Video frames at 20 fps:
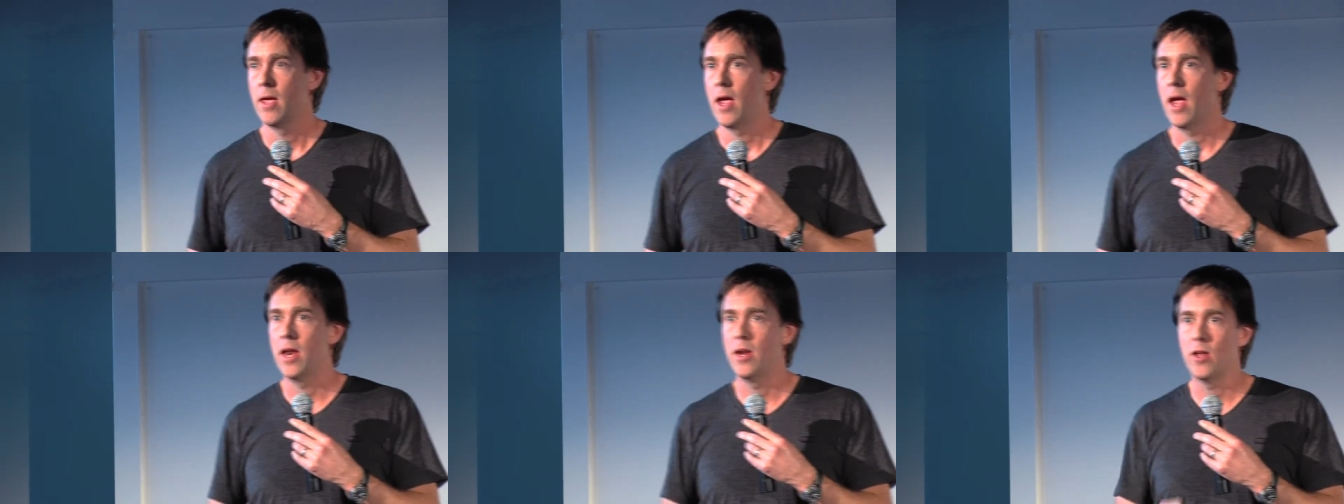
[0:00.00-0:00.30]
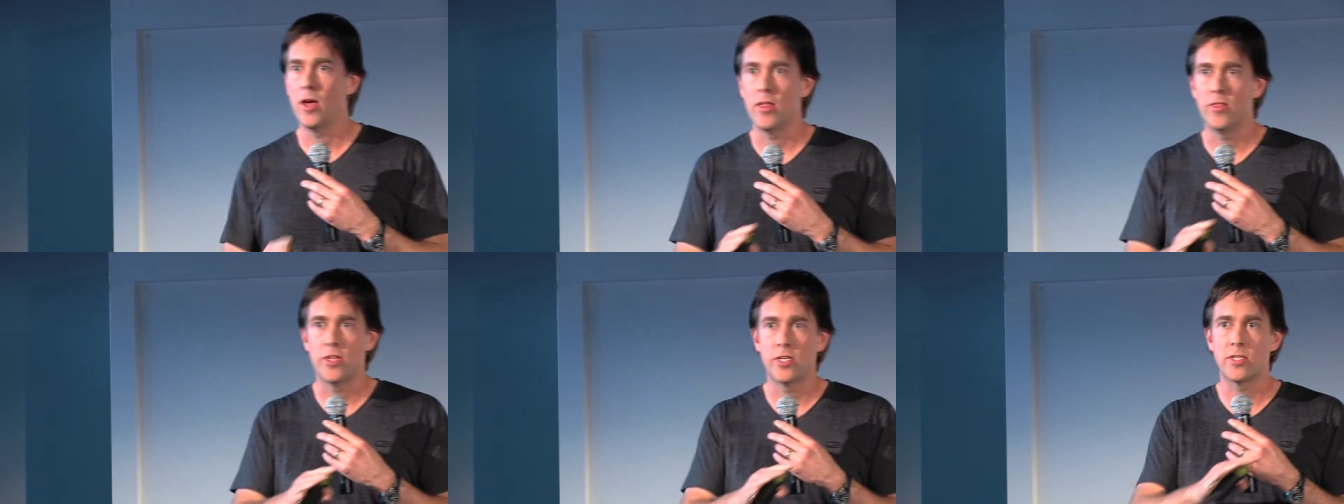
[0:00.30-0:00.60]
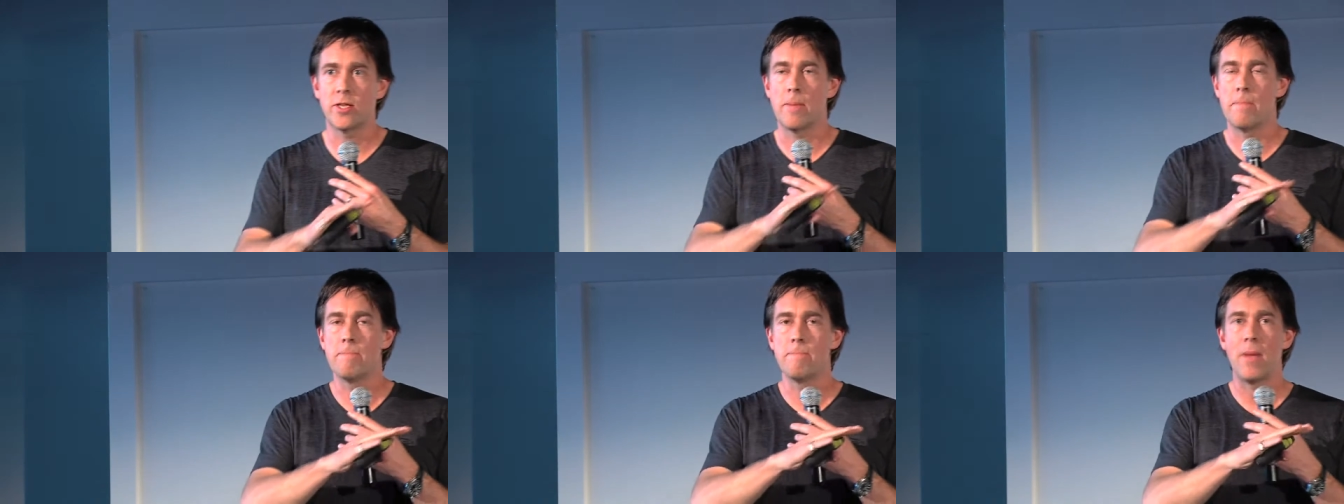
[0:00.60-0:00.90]
And
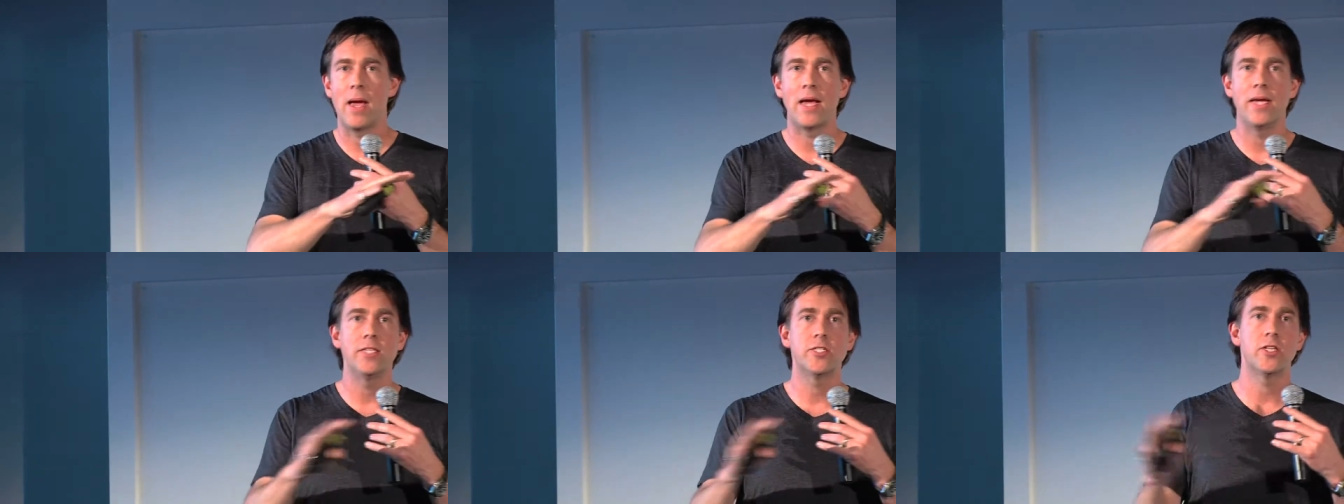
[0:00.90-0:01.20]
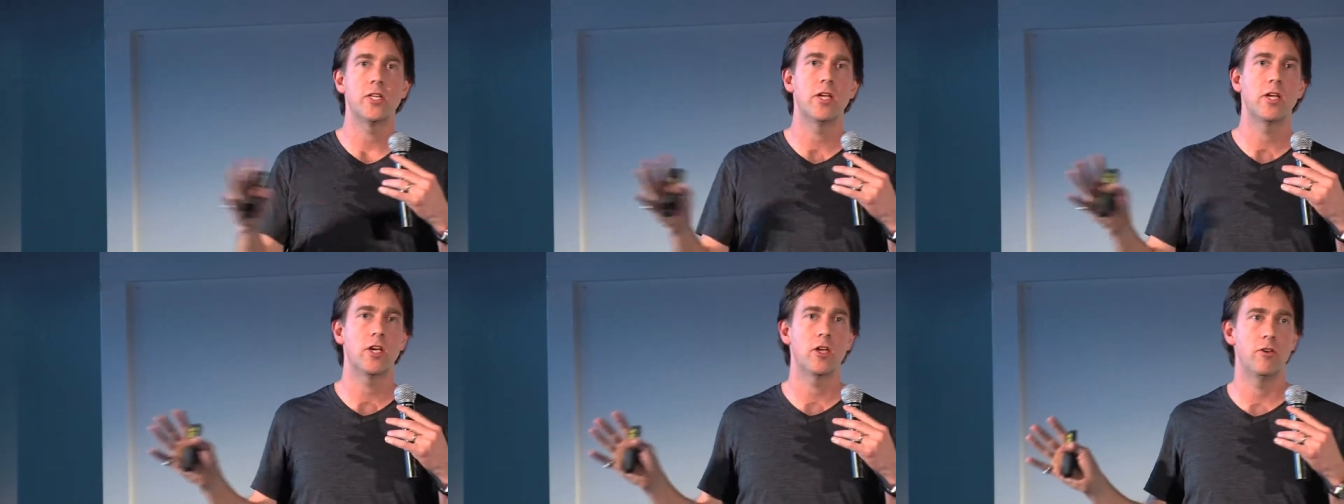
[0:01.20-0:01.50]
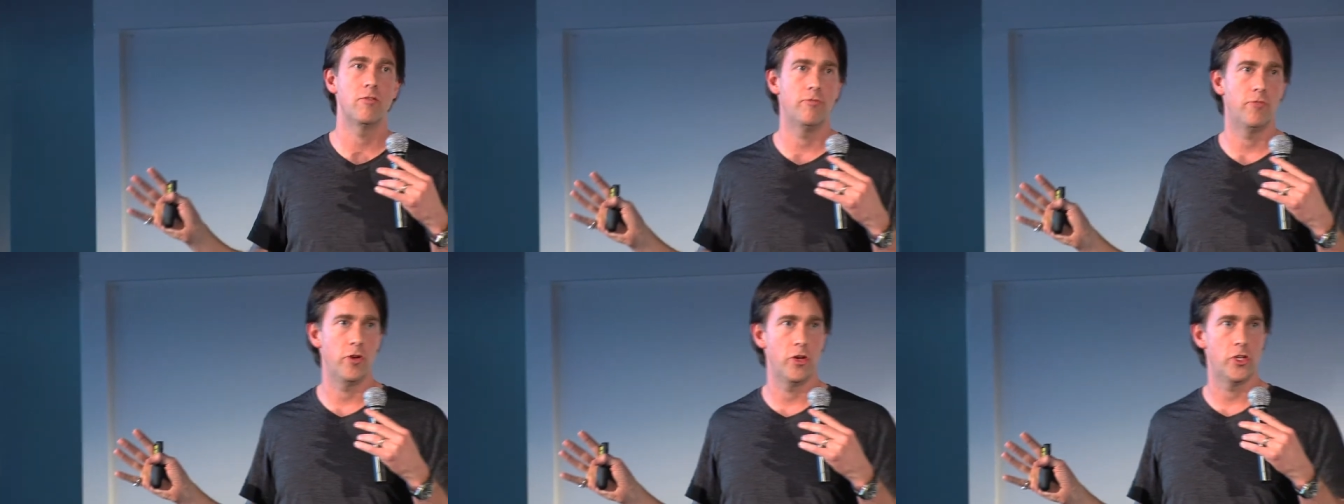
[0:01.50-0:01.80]
this amazing
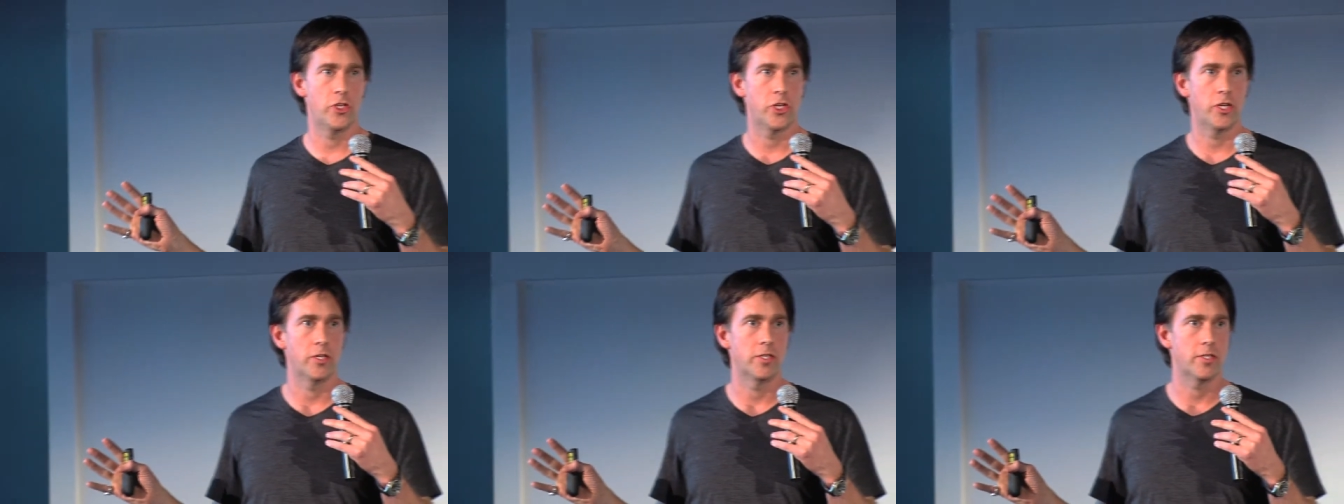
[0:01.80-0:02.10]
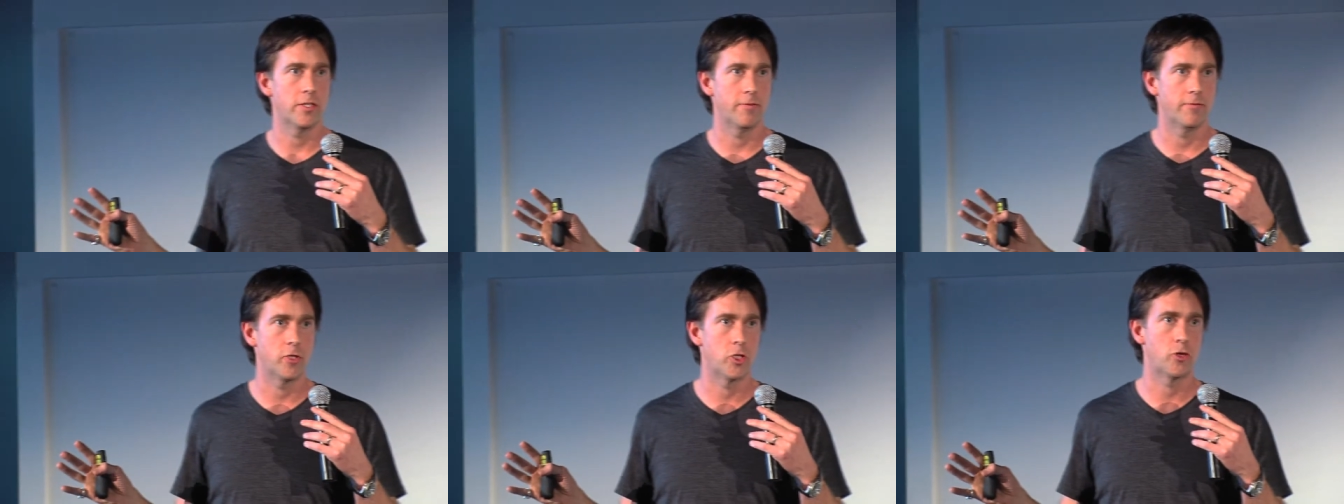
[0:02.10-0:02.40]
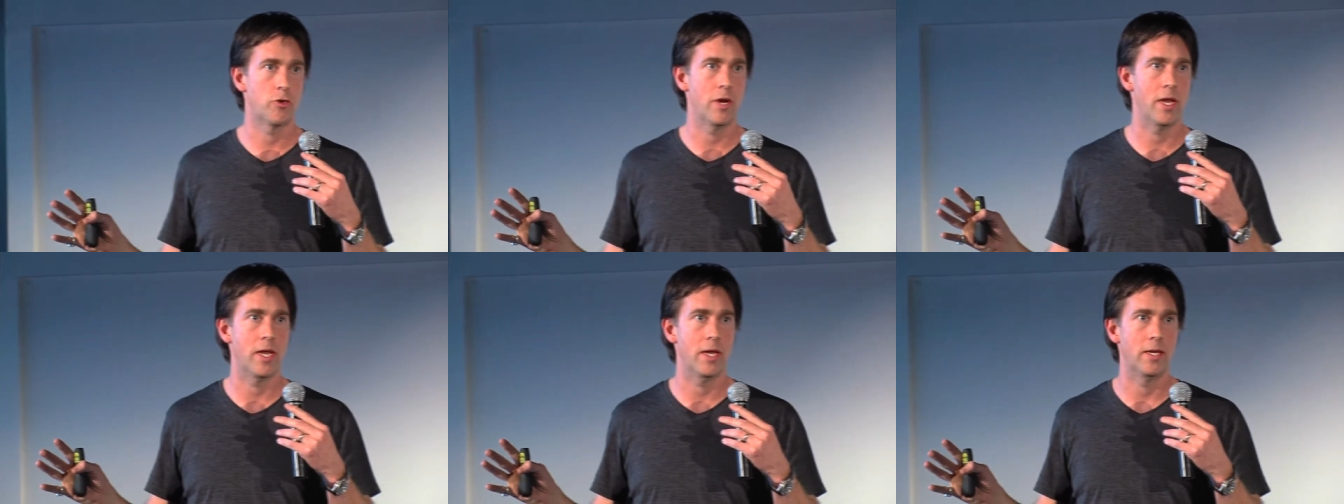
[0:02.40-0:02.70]
convergence of
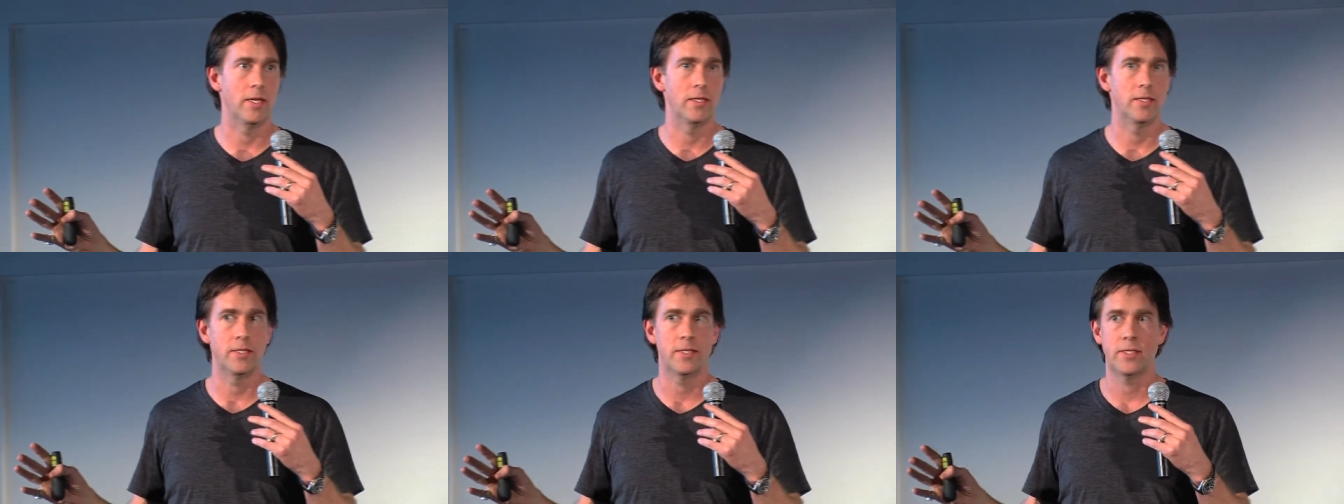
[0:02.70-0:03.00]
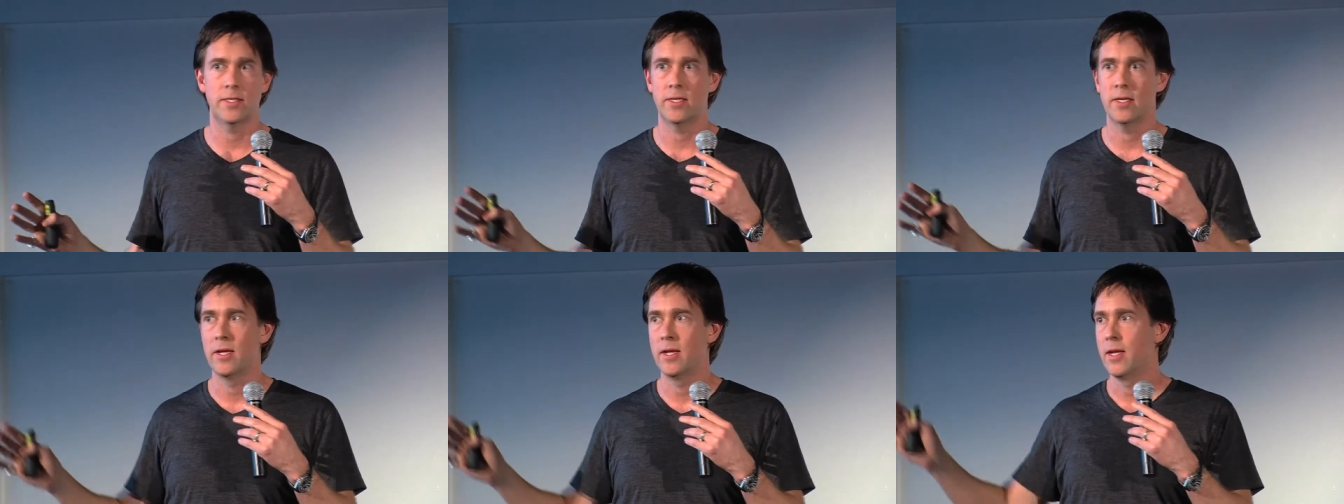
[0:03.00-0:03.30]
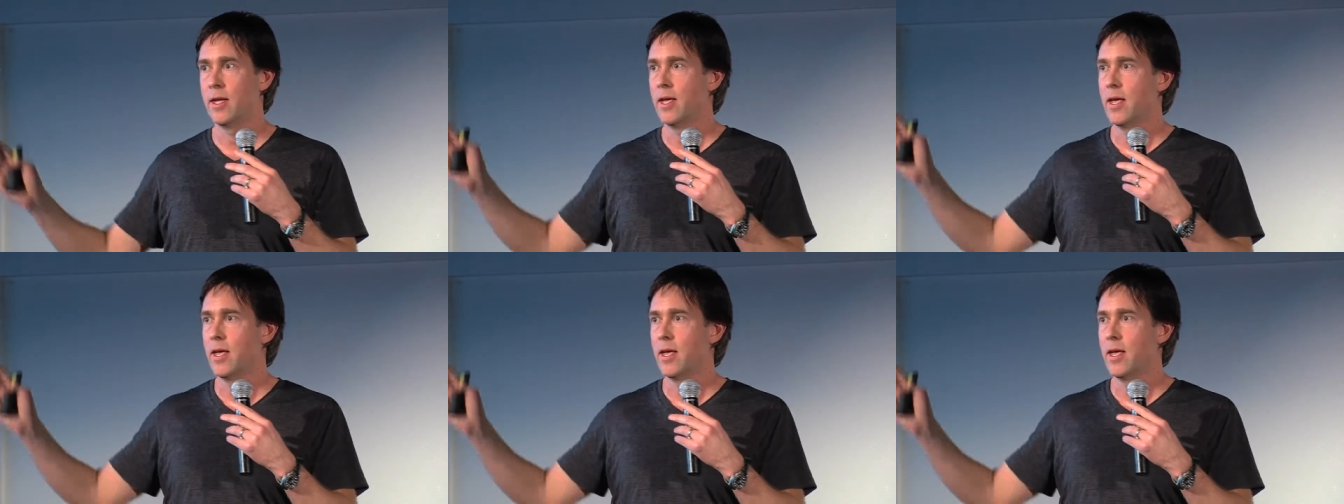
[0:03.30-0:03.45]
trends